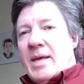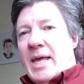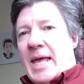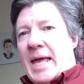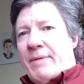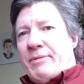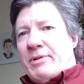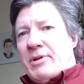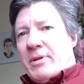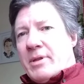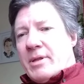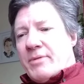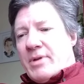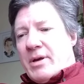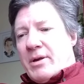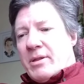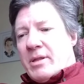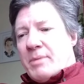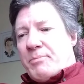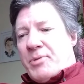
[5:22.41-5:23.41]
Evidence of
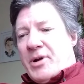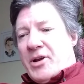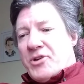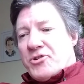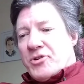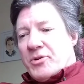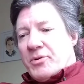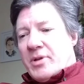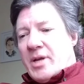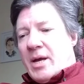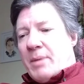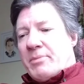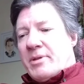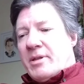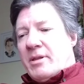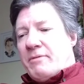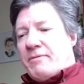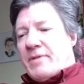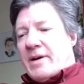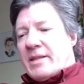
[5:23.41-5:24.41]
their suppression comes in
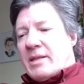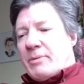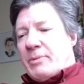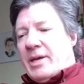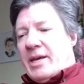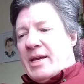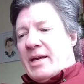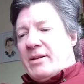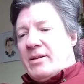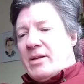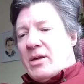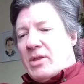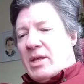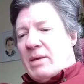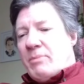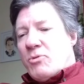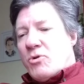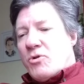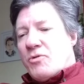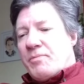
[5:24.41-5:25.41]
the fact that we hear nothing
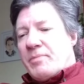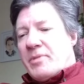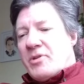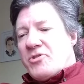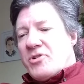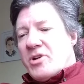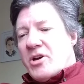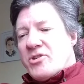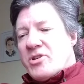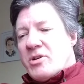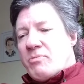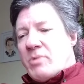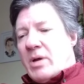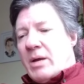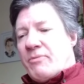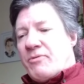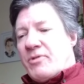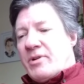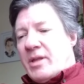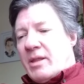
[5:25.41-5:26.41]
more from the church at
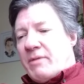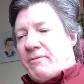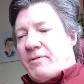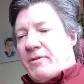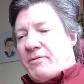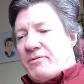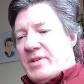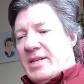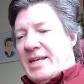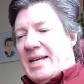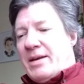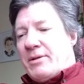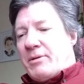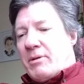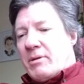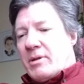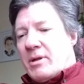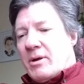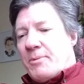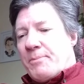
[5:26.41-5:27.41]
Rome for another 50 years or
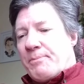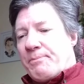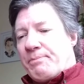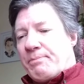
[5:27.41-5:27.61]
so.